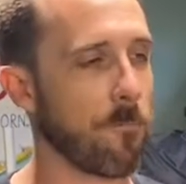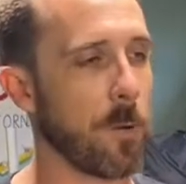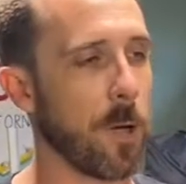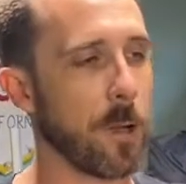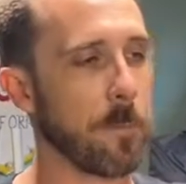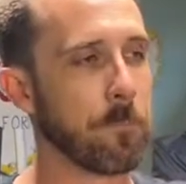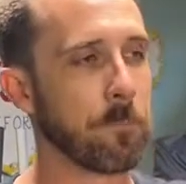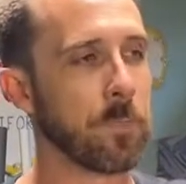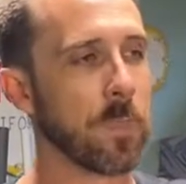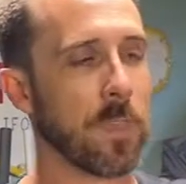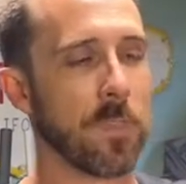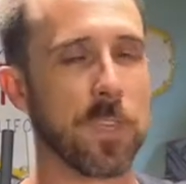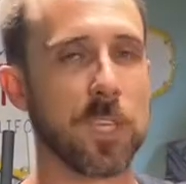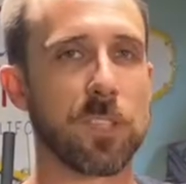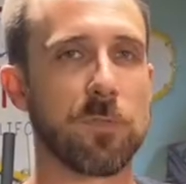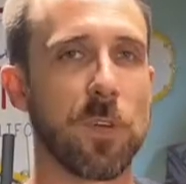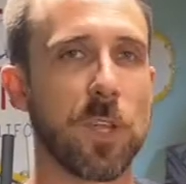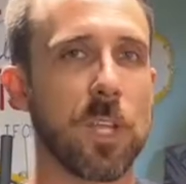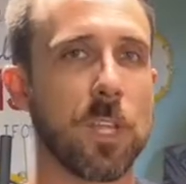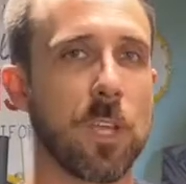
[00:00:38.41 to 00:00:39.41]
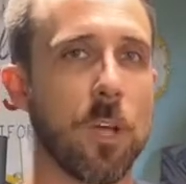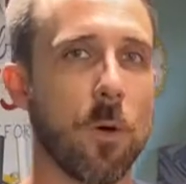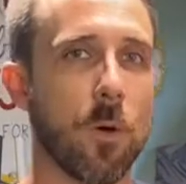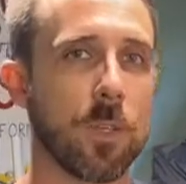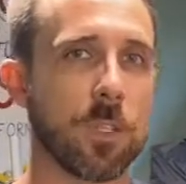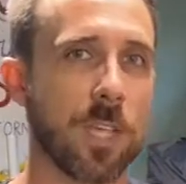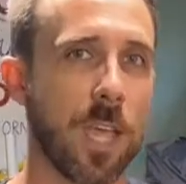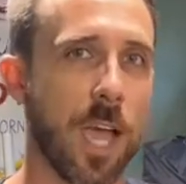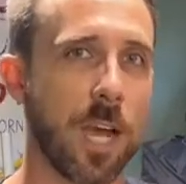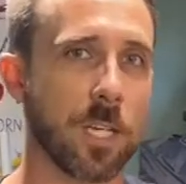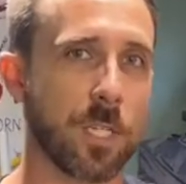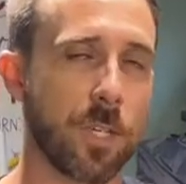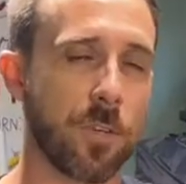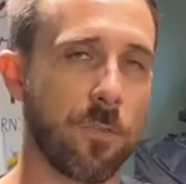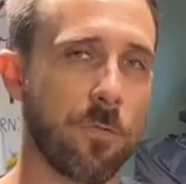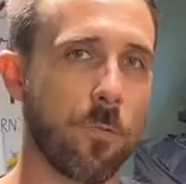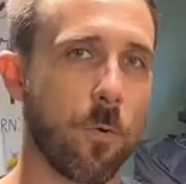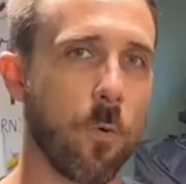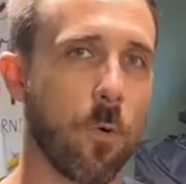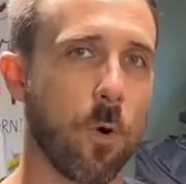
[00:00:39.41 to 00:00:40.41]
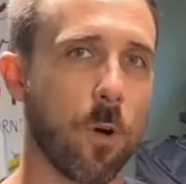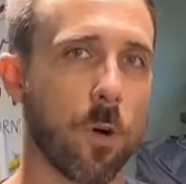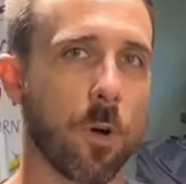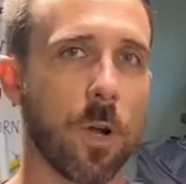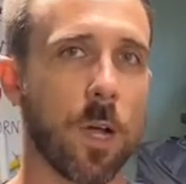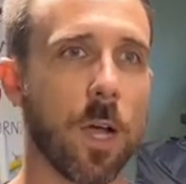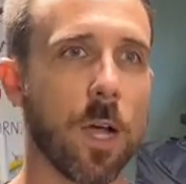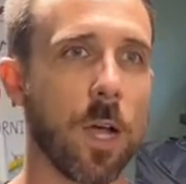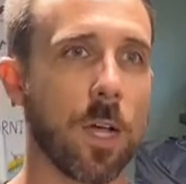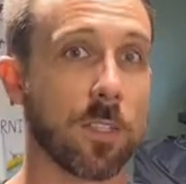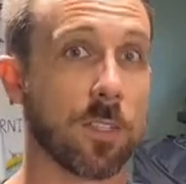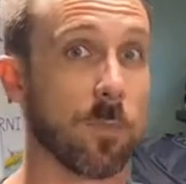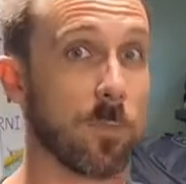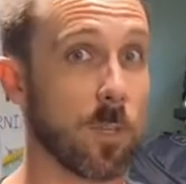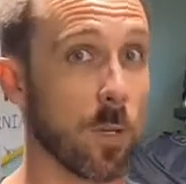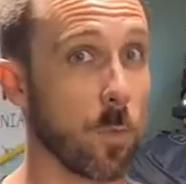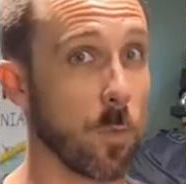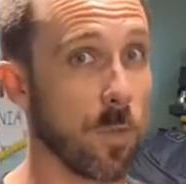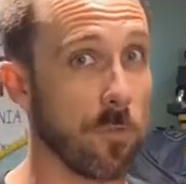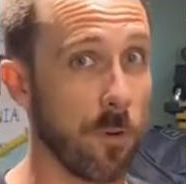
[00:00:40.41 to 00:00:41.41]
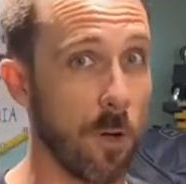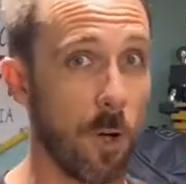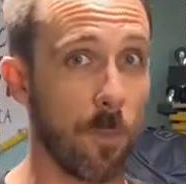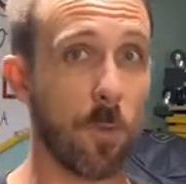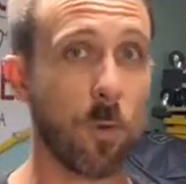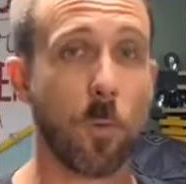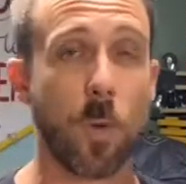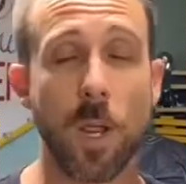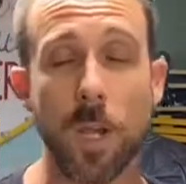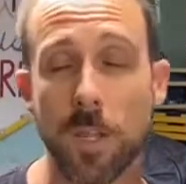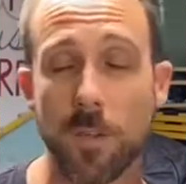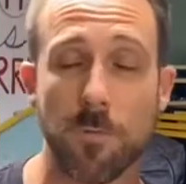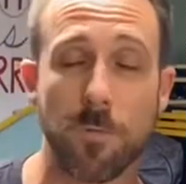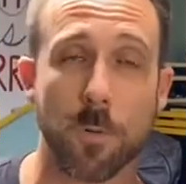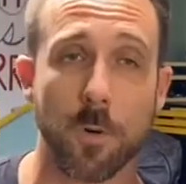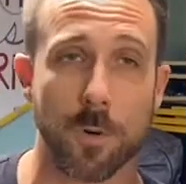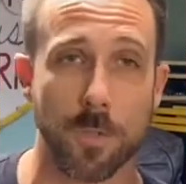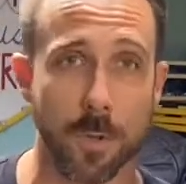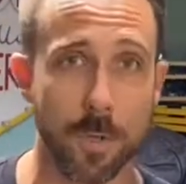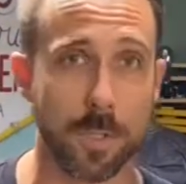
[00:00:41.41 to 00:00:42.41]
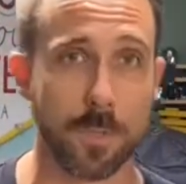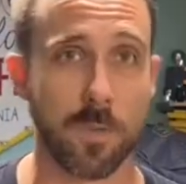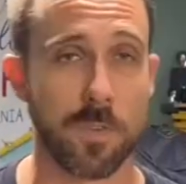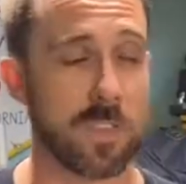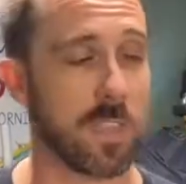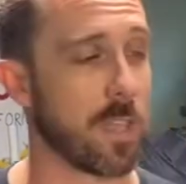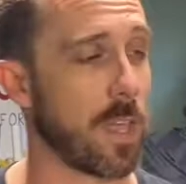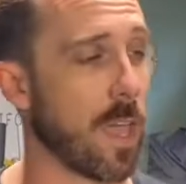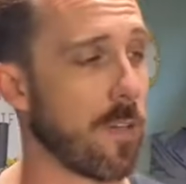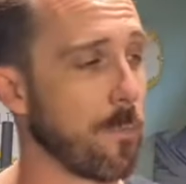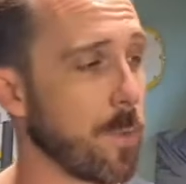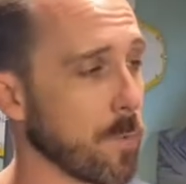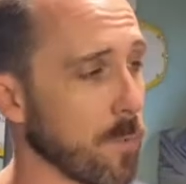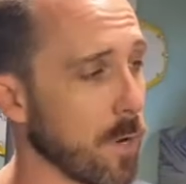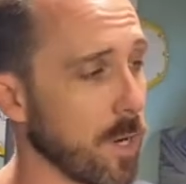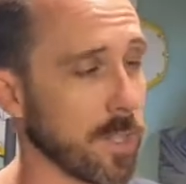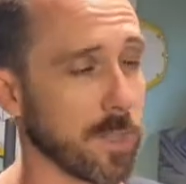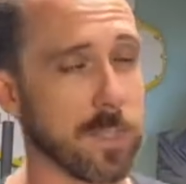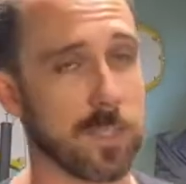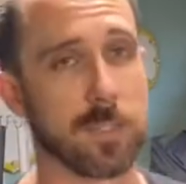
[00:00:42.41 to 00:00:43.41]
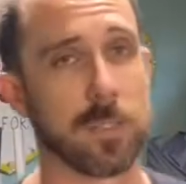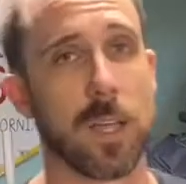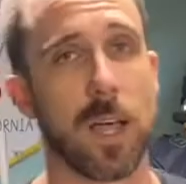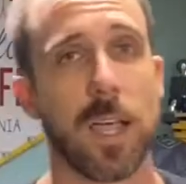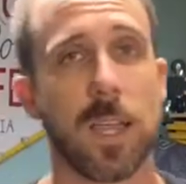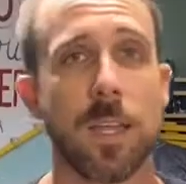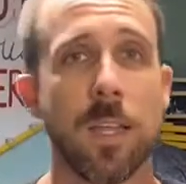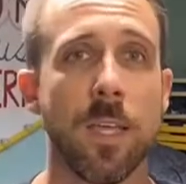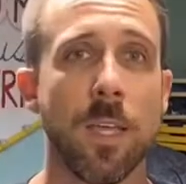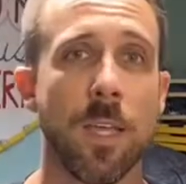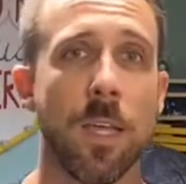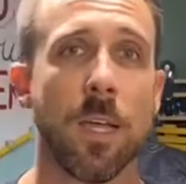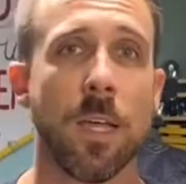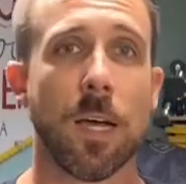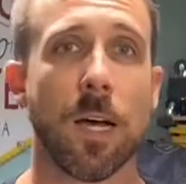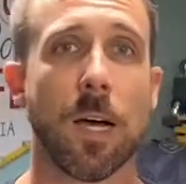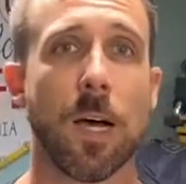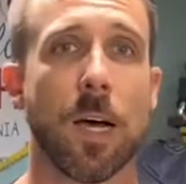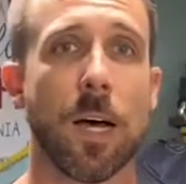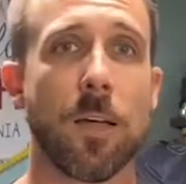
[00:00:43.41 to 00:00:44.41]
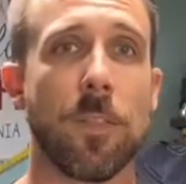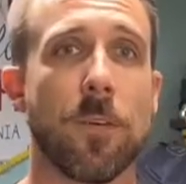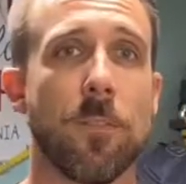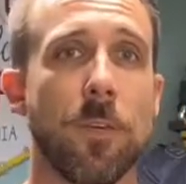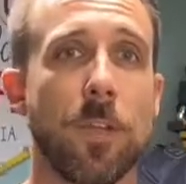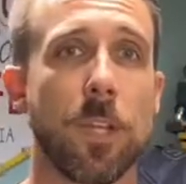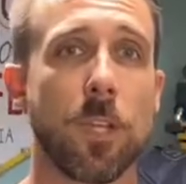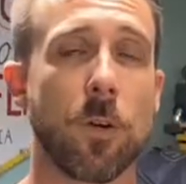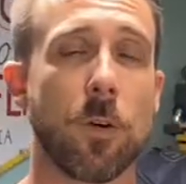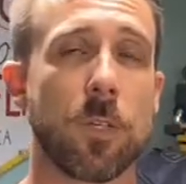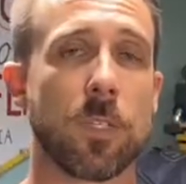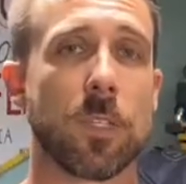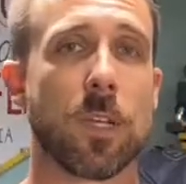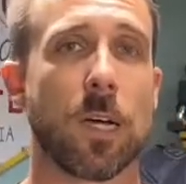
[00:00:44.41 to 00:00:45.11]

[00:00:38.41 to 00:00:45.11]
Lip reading: But this video is actually for something we've all been waiting for, those of us that have been running this light. The video is